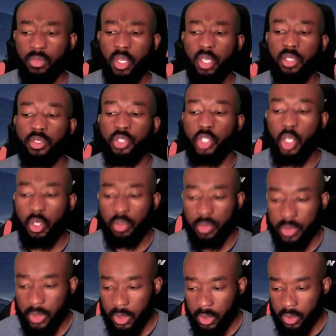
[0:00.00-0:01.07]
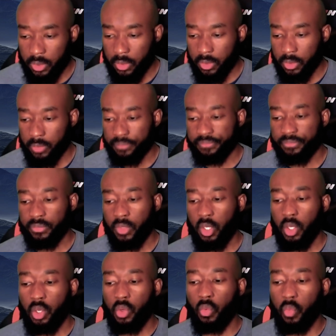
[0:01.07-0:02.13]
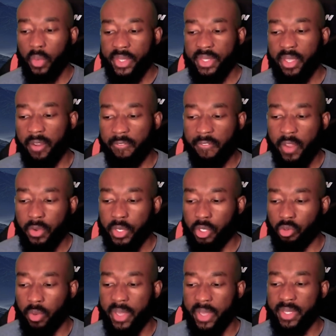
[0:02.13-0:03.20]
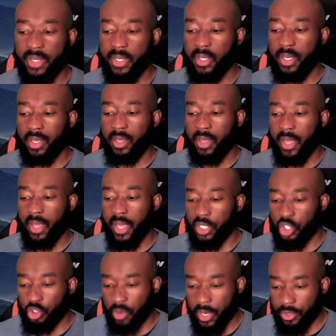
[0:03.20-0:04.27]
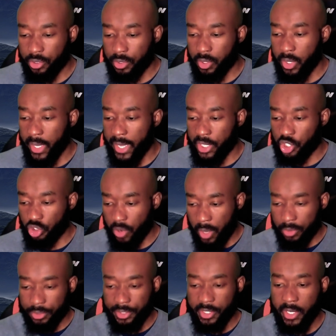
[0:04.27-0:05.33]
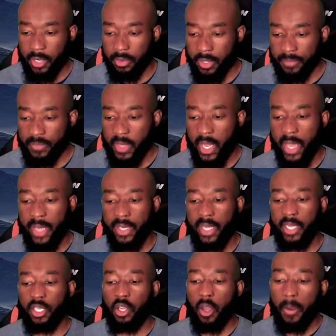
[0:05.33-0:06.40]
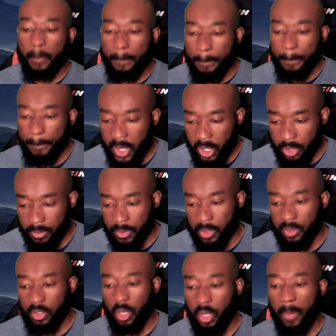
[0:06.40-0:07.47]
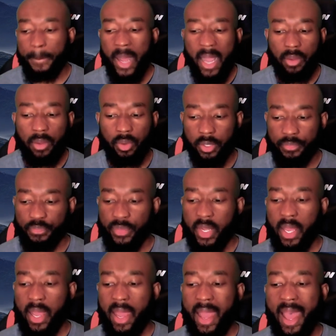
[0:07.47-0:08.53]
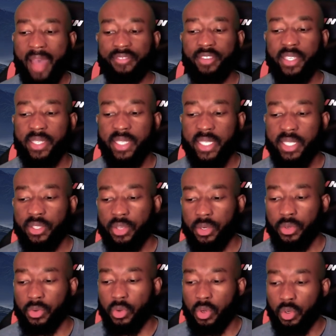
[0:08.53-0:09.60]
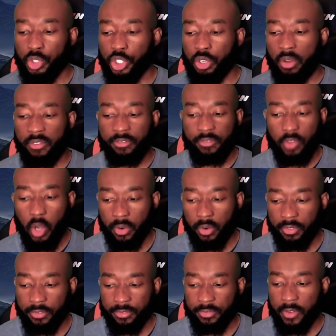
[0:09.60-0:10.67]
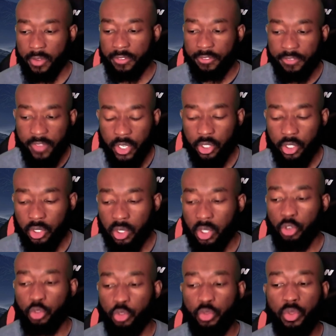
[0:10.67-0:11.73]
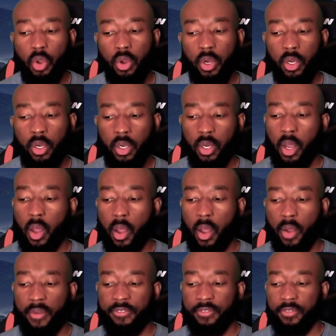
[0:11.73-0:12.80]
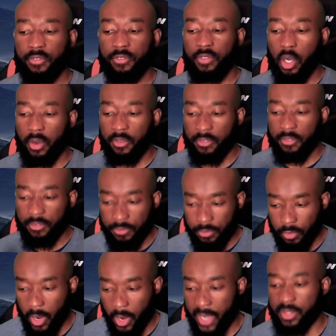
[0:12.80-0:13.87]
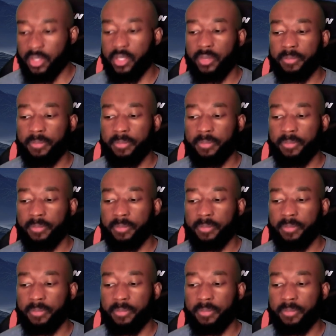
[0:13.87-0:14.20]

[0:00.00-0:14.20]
endowed with a very great, extraordinary, and incomparable power, having neither the notion of fear nor of fright.